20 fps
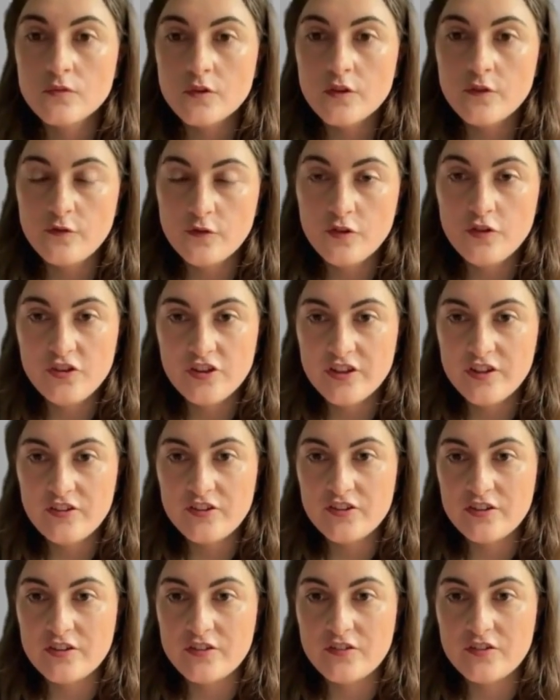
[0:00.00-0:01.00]
The first
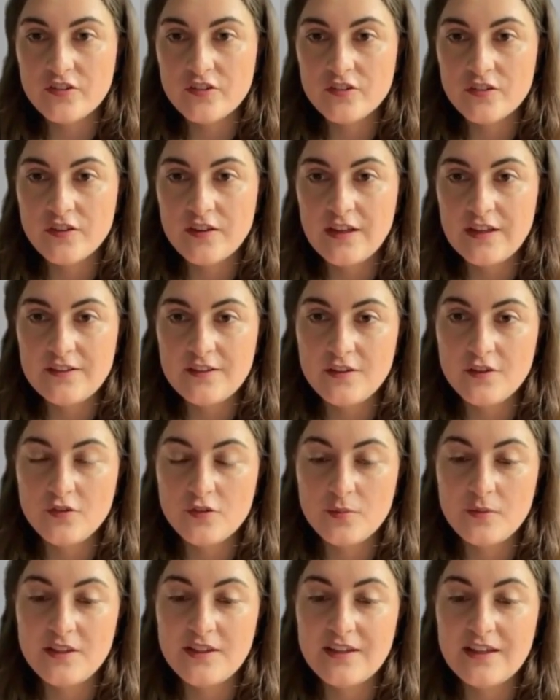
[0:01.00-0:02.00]
instance that
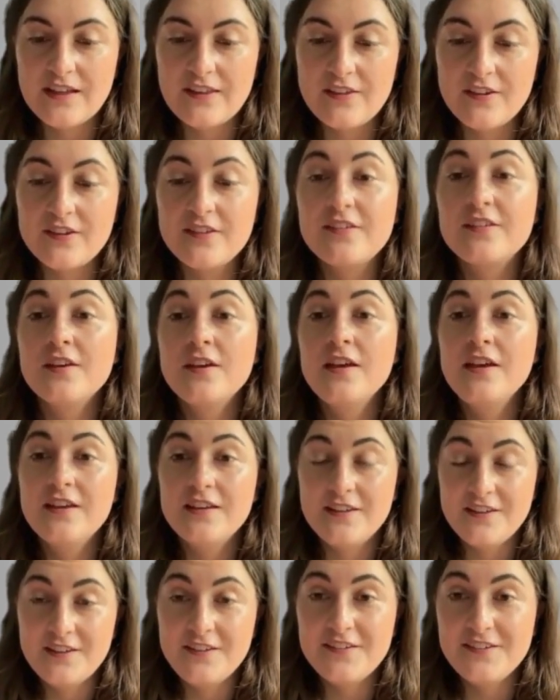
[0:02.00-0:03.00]
tells me that this
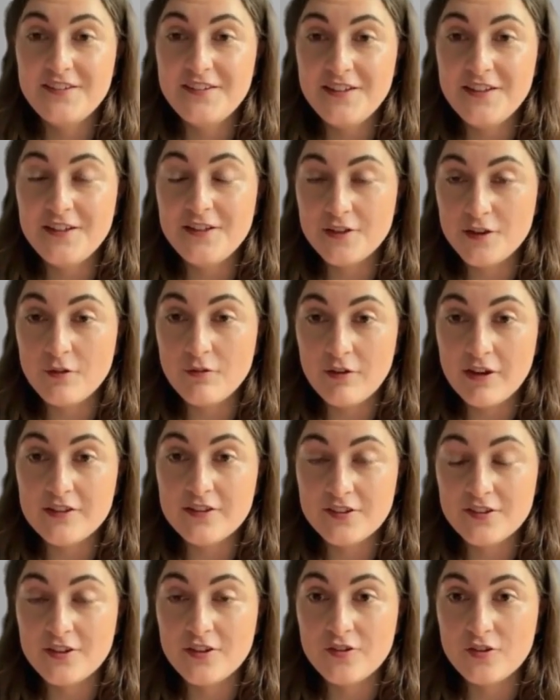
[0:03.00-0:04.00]
is indeed a
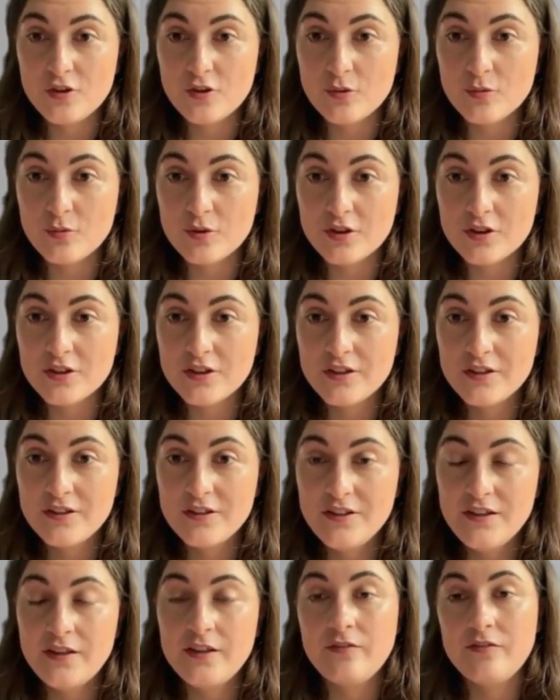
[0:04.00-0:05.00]
Renaissance artwork,
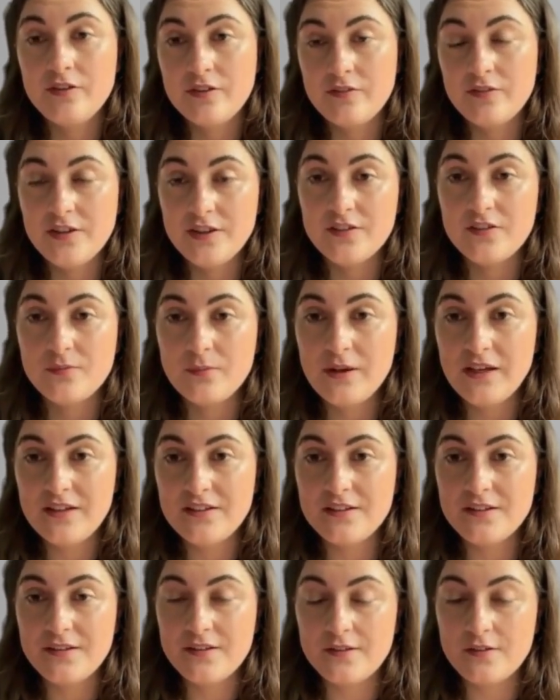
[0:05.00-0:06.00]
even if it is
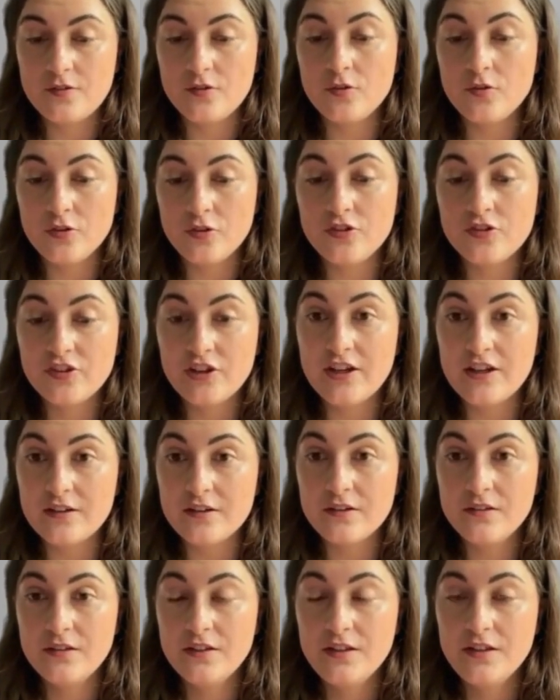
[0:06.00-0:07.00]
painted in an older
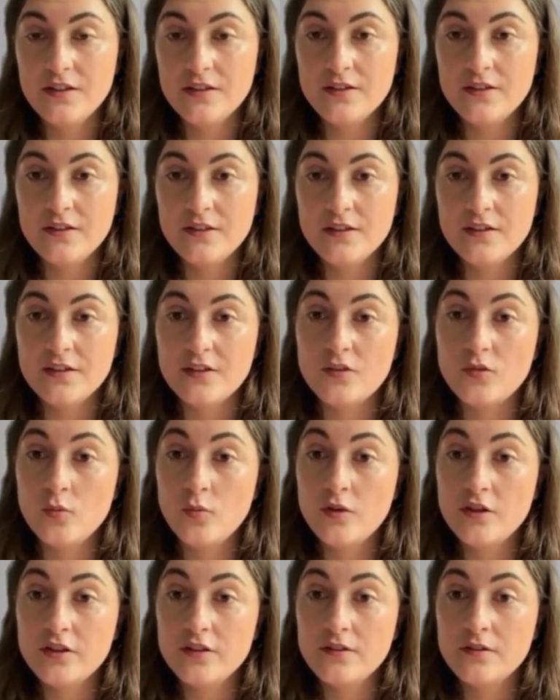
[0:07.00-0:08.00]
style, is
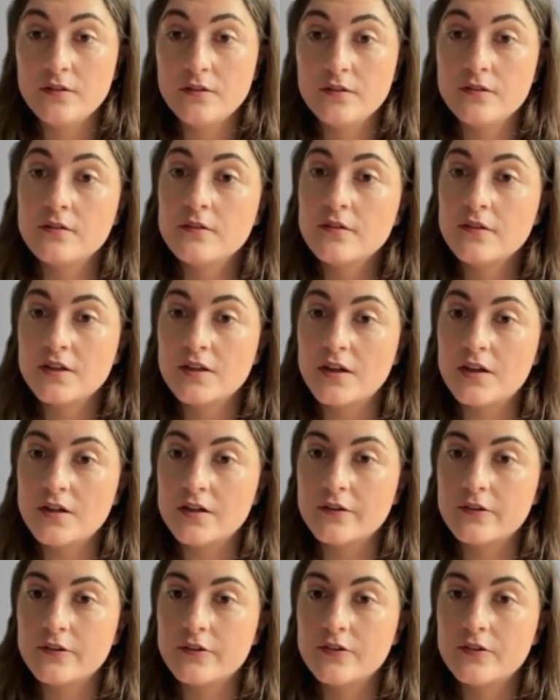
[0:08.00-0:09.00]
1, the
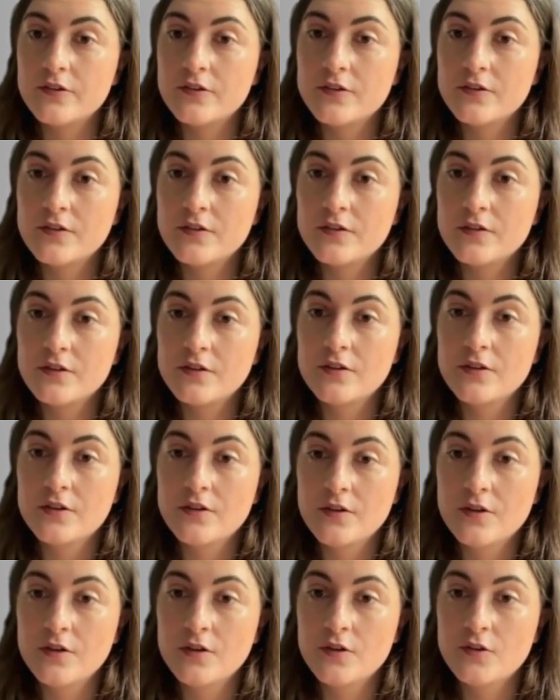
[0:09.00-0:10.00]
colors.
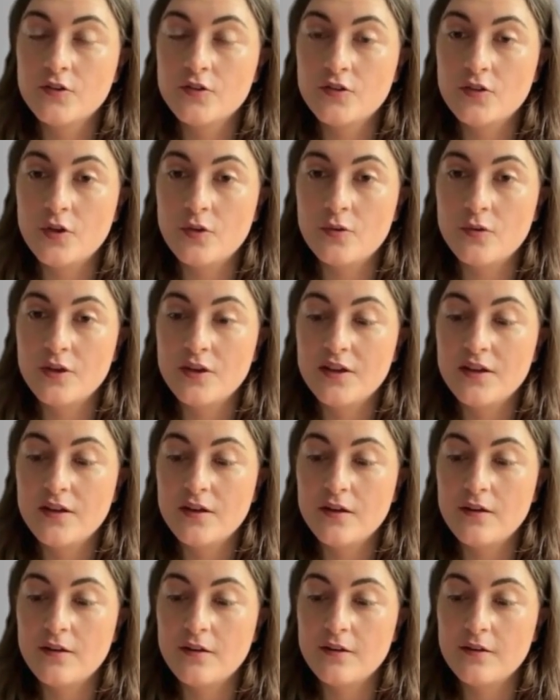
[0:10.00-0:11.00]
So
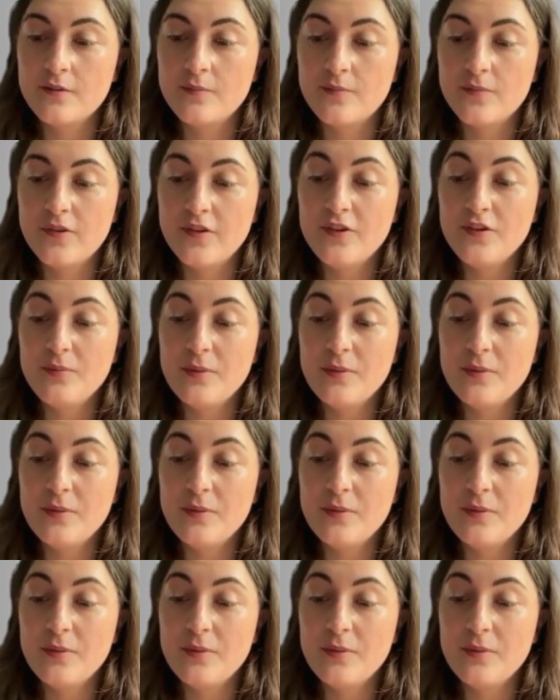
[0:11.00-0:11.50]
this